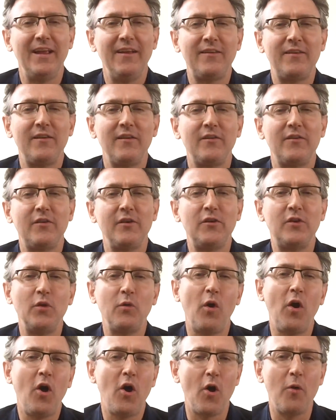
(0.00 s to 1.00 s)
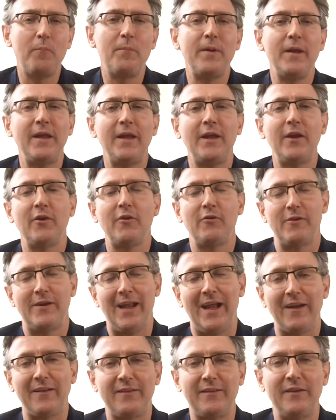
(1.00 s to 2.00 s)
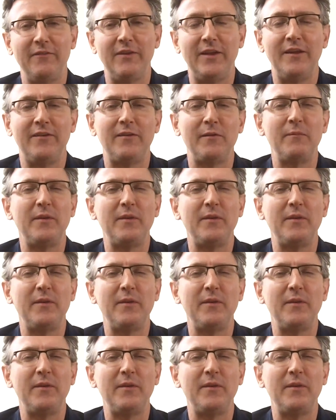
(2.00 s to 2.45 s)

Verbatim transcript: is to do a hobby or an activity,